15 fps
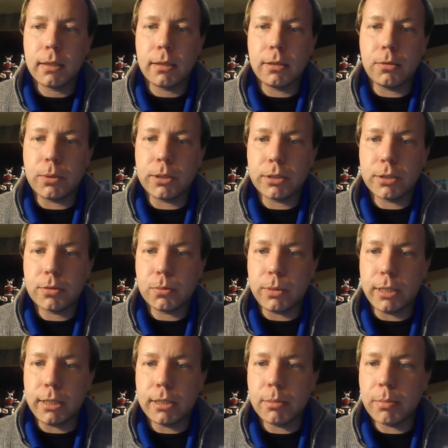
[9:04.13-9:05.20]
In other words,
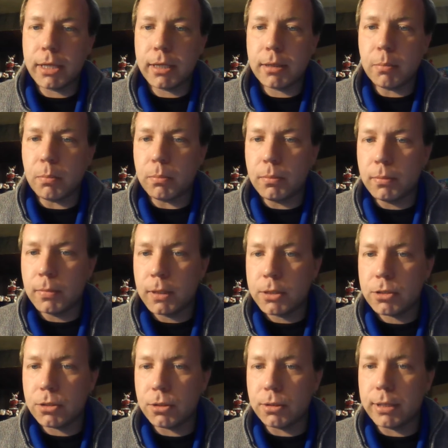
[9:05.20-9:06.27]
we need to make
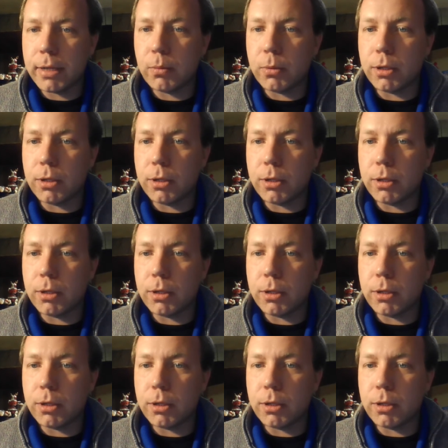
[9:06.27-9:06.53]
sure that